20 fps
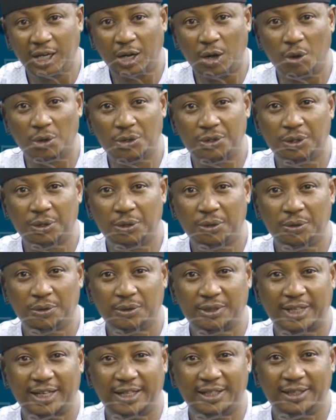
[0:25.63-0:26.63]
Also,
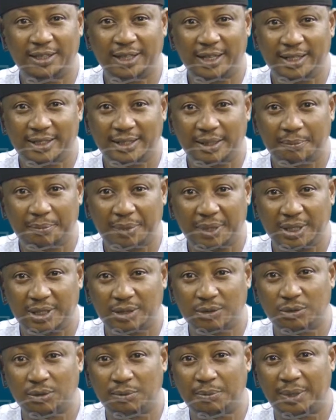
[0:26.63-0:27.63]
candidates and
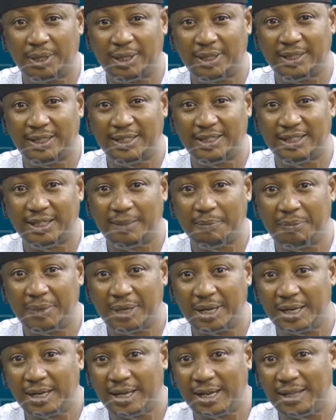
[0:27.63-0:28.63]
political parties have
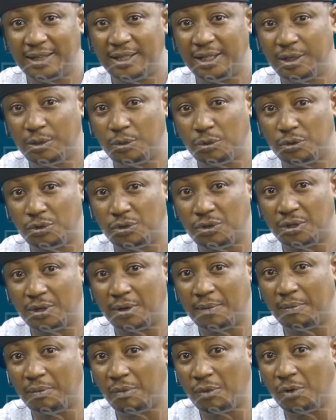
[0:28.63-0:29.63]
been in the news
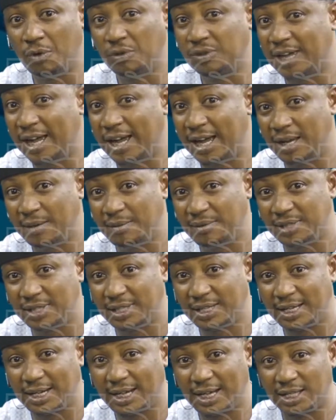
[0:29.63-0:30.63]
more times in
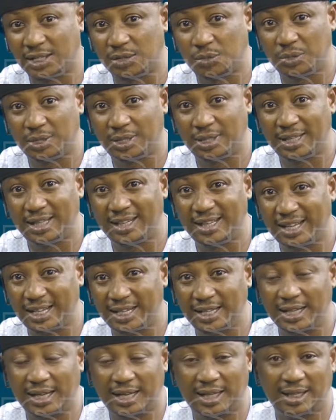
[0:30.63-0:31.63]
the last week than
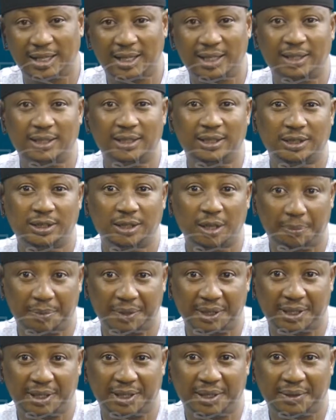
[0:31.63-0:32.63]
any other
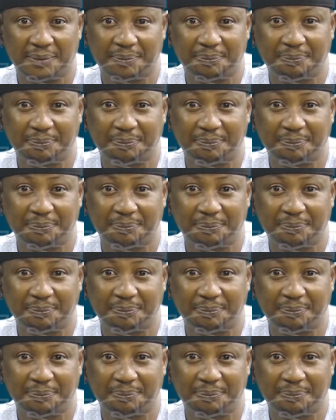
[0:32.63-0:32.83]
topic.